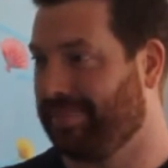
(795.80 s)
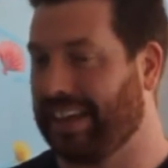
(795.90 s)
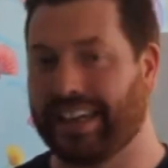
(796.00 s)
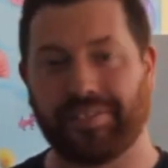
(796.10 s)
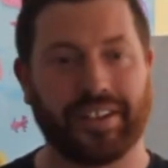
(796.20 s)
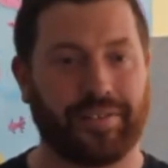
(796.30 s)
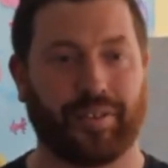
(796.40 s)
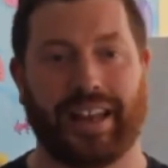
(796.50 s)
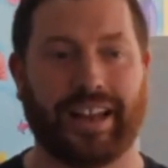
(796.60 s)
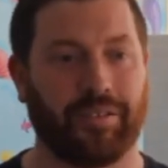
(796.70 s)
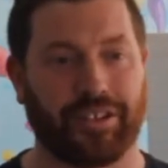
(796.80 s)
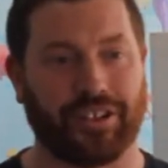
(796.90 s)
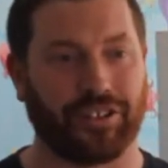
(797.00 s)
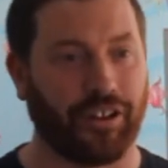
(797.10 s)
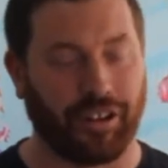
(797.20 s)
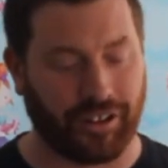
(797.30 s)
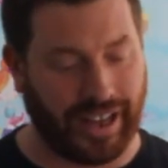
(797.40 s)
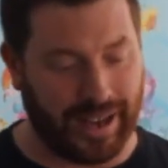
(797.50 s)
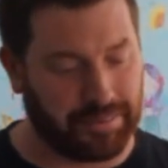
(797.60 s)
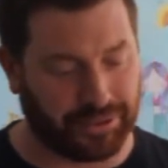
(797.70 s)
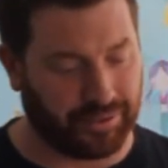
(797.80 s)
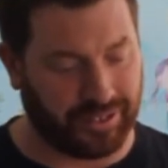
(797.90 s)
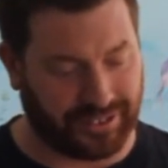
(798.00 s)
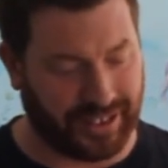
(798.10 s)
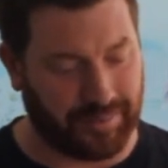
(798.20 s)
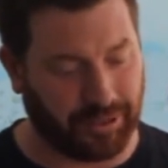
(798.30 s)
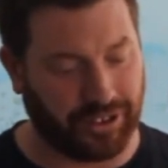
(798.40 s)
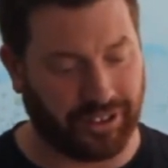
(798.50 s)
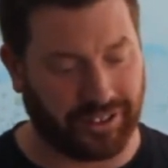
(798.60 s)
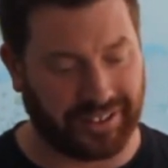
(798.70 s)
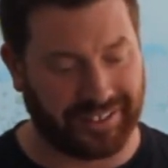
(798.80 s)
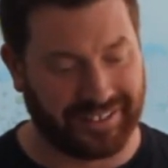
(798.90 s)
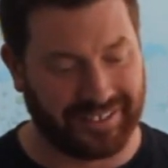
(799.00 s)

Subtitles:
and given different languages, no longer able to understand one another.